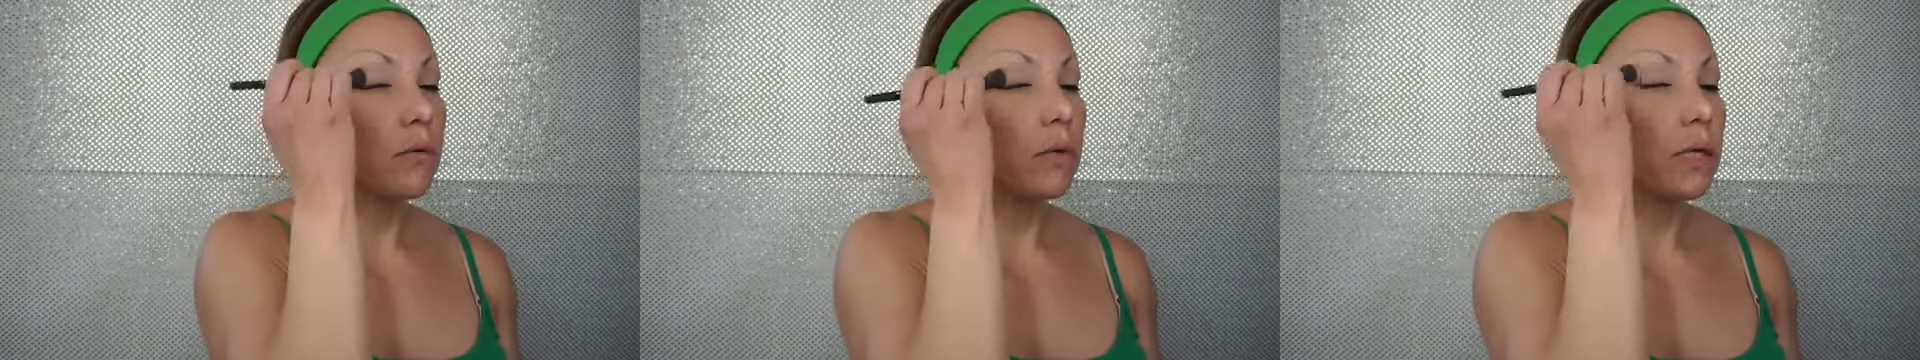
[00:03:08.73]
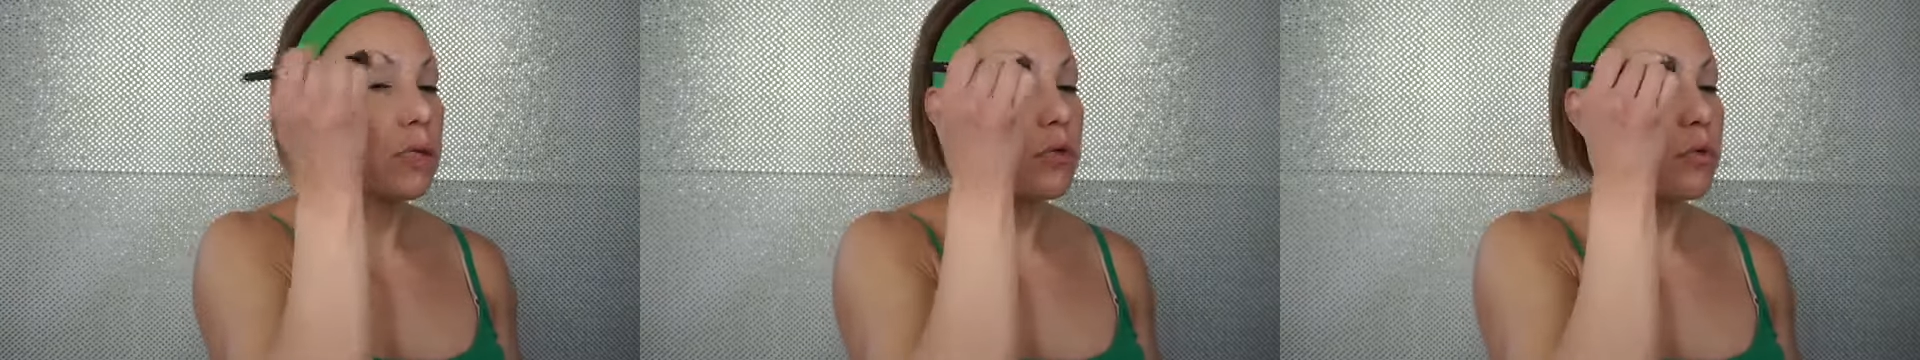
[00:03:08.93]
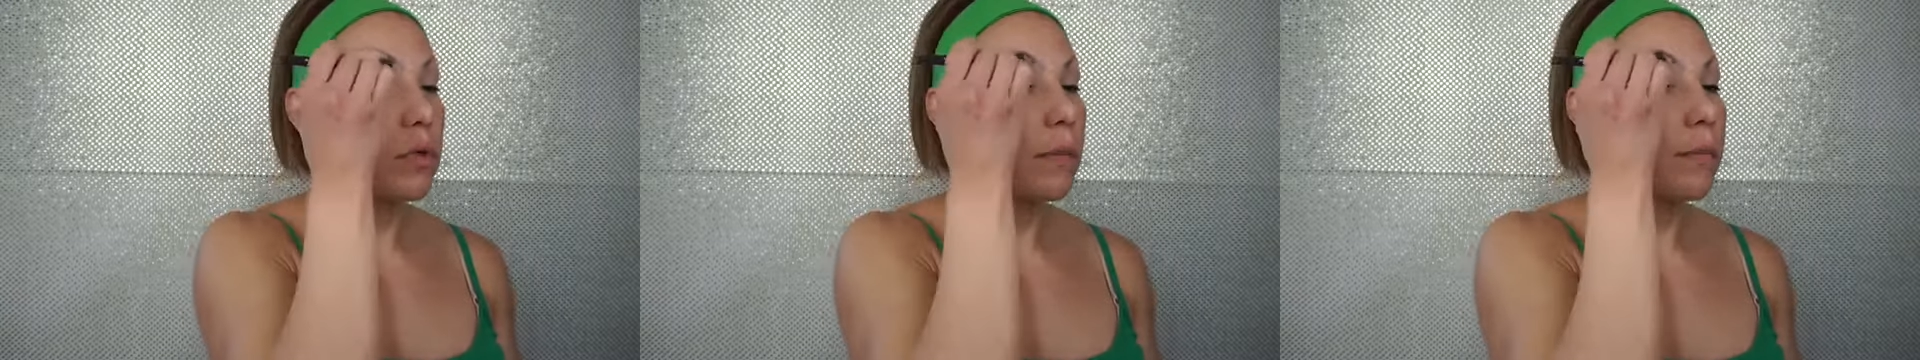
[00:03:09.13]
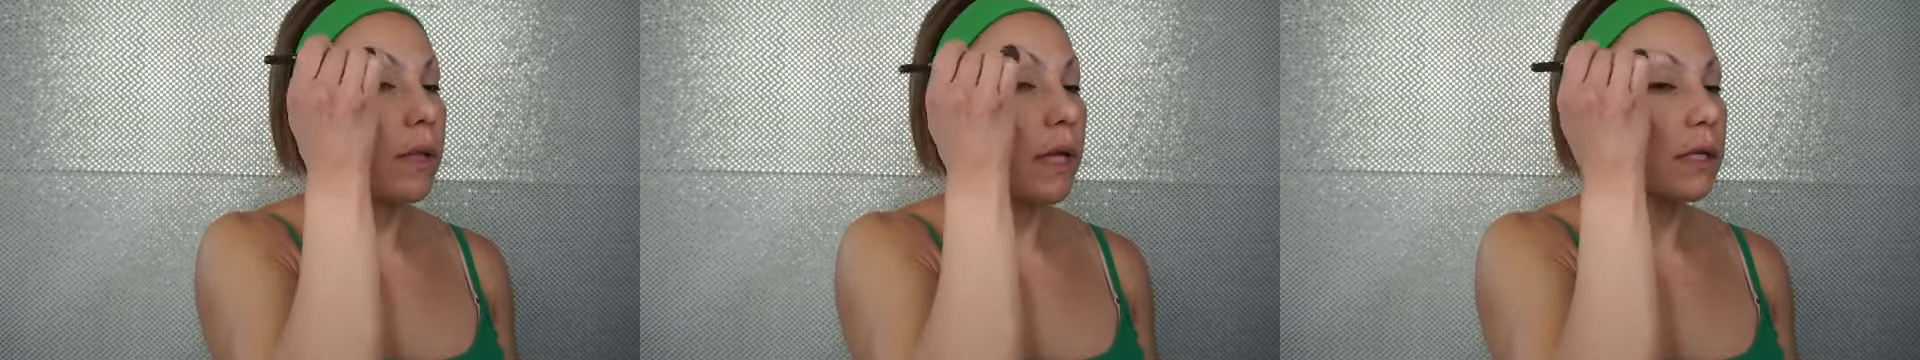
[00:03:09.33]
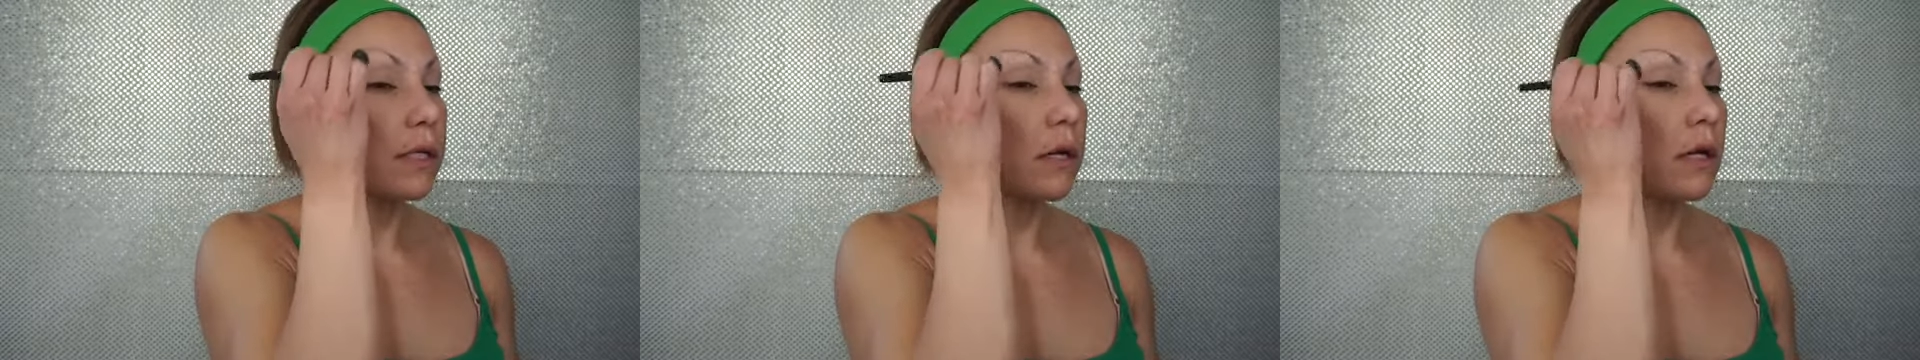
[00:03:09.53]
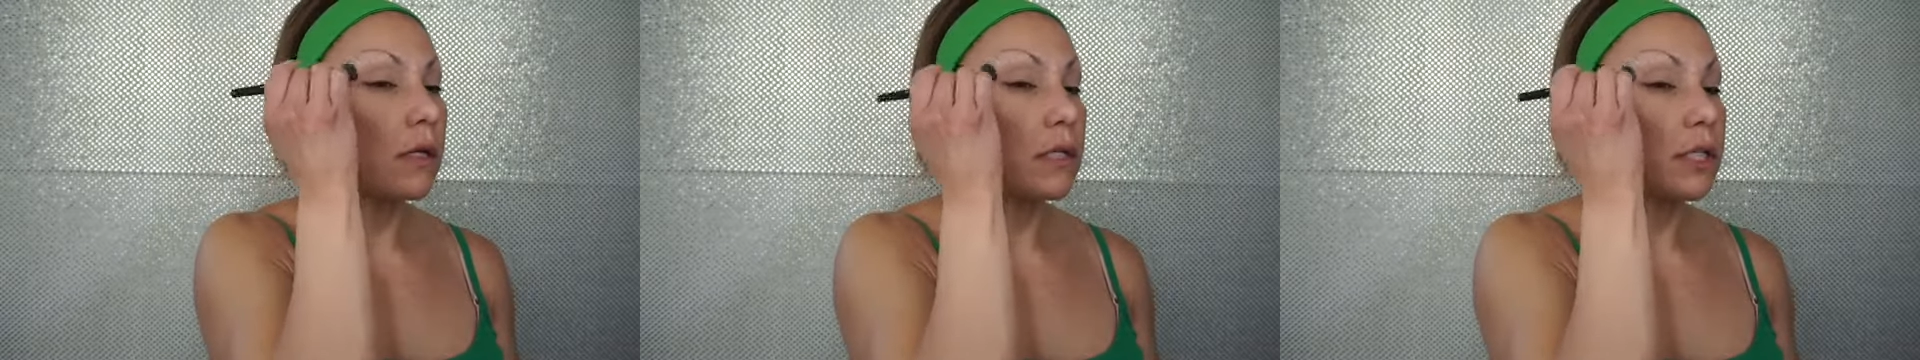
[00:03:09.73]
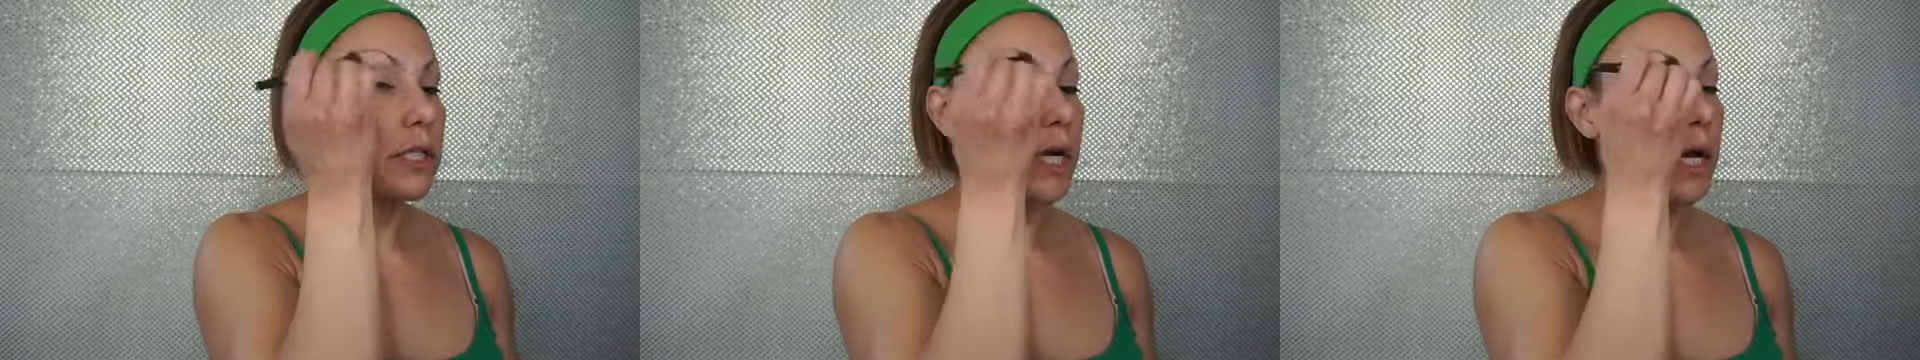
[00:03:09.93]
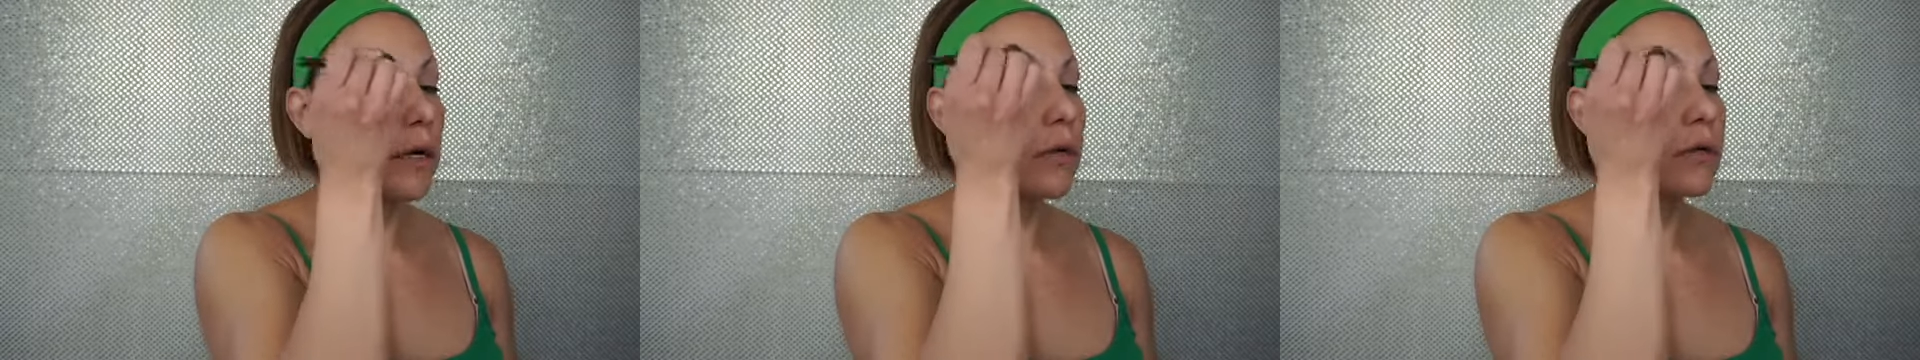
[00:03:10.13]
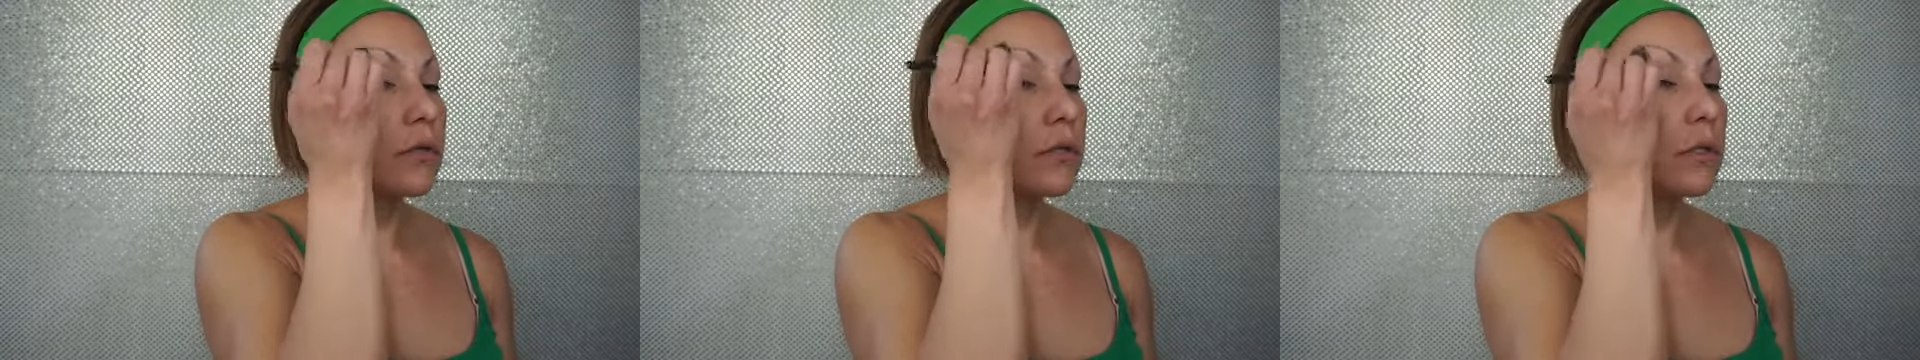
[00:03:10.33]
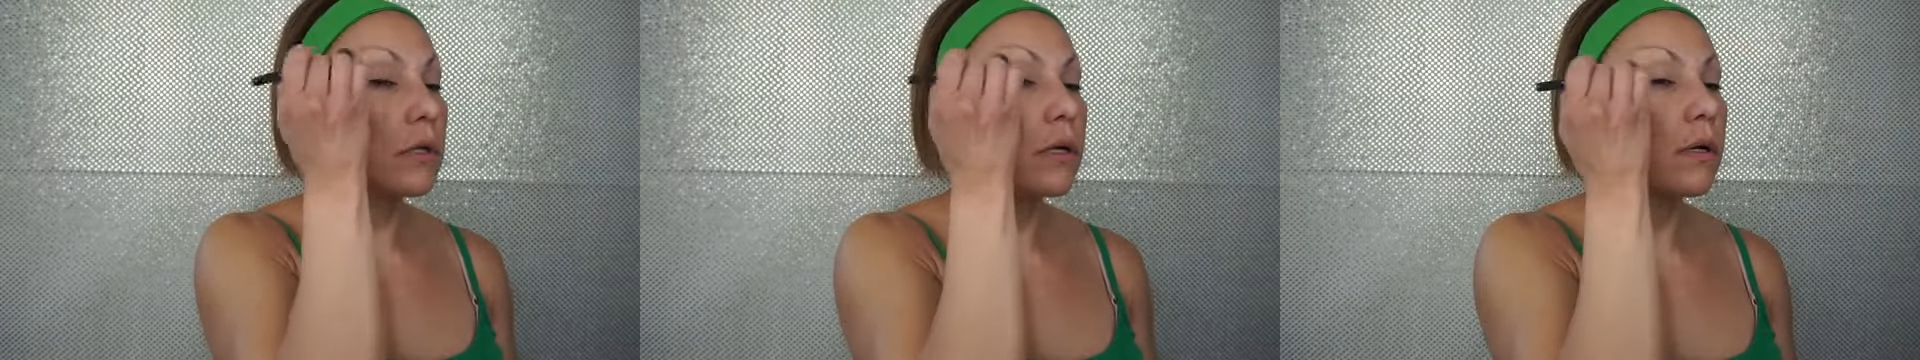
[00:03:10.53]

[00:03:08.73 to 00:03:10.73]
once we apply the other shadows.